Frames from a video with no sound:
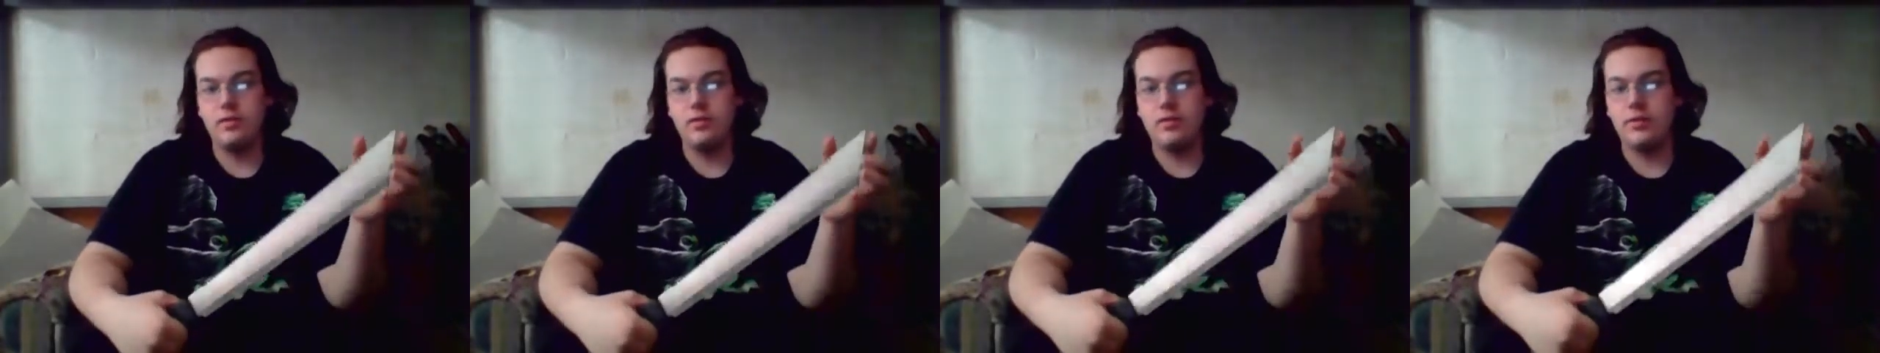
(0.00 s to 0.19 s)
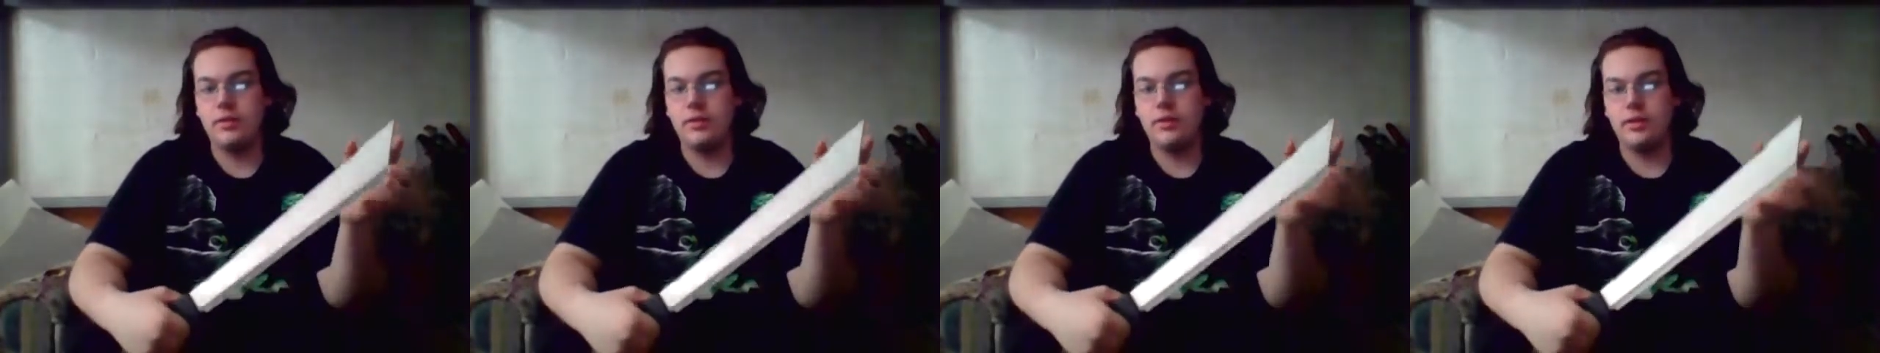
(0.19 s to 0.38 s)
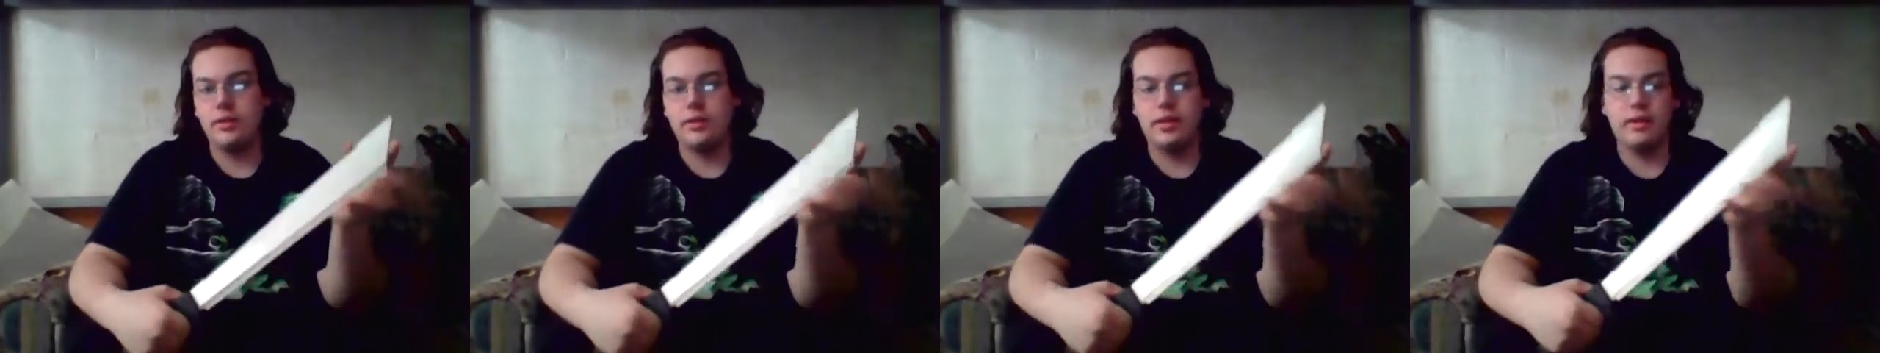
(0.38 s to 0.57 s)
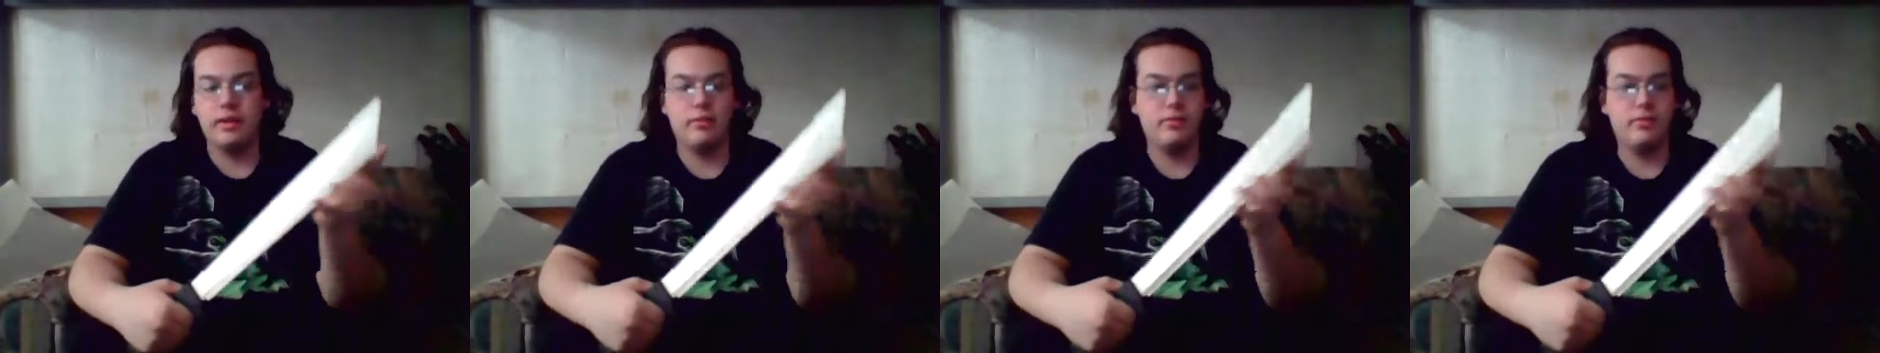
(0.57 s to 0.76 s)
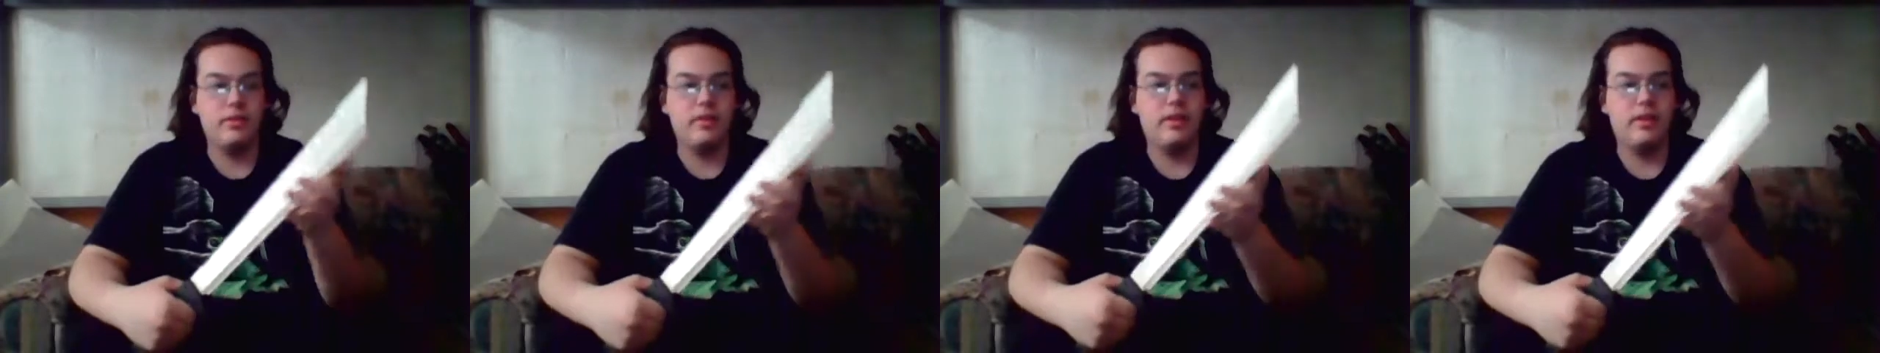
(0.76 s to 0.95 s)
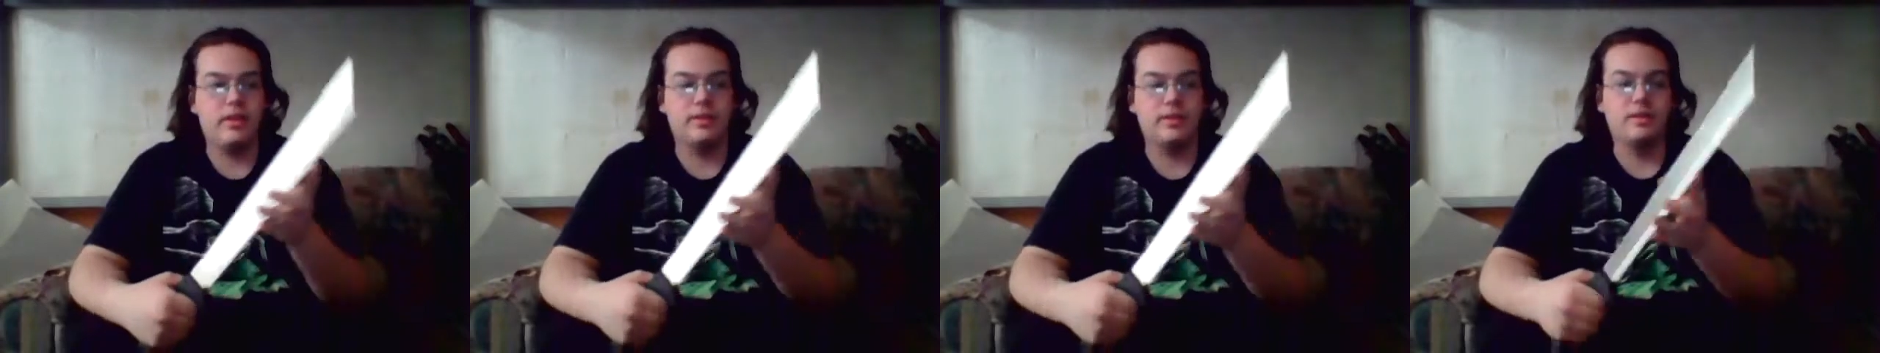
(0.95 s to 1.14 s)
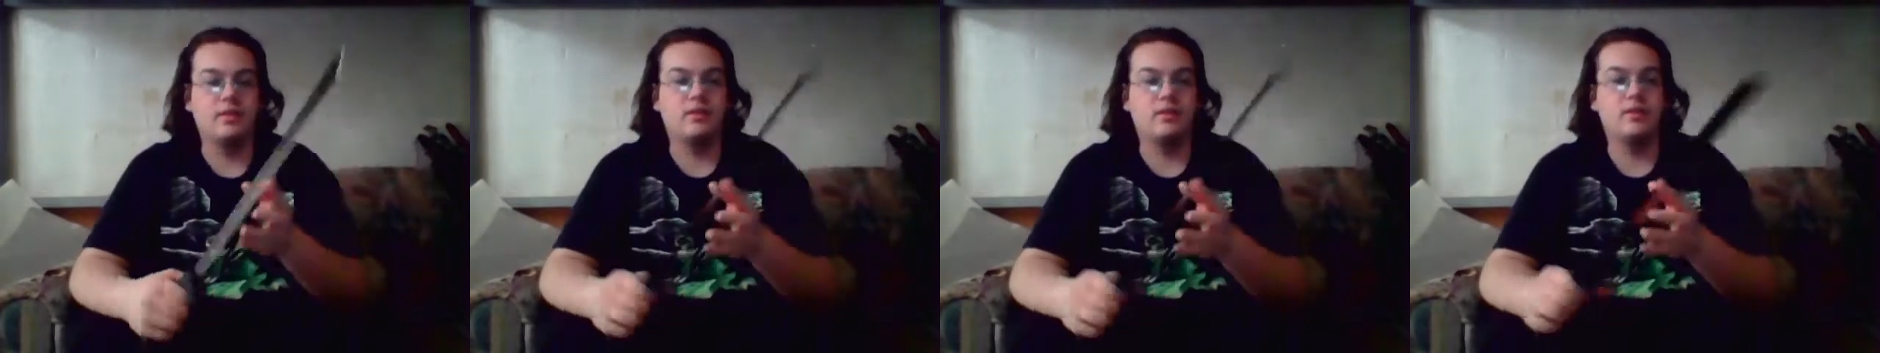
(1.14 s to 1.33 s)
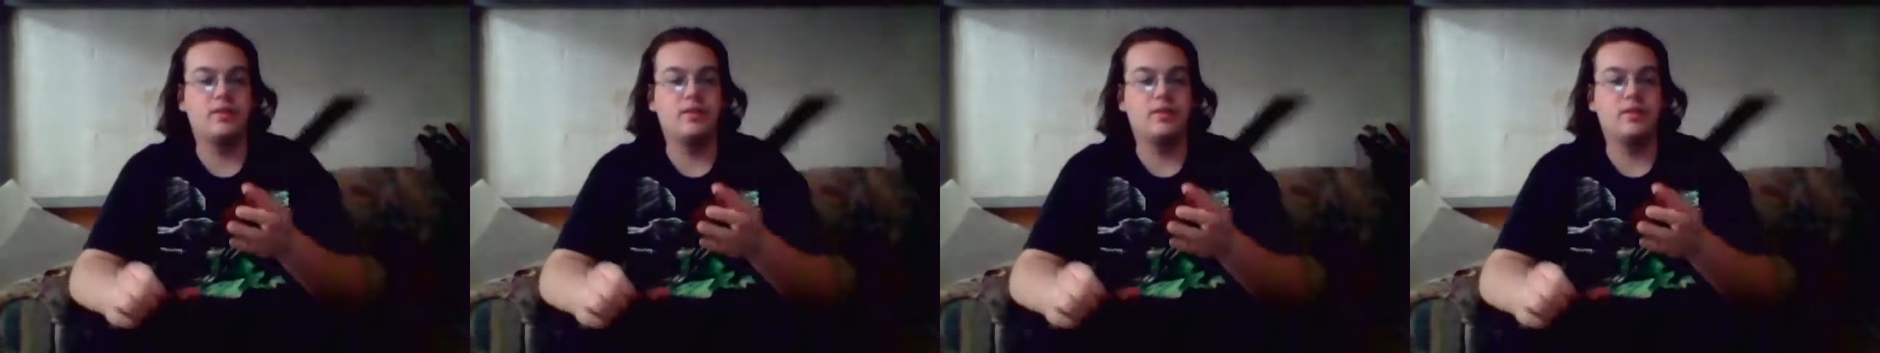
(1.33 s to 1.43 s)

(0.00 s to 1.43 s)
to it, and I really like this.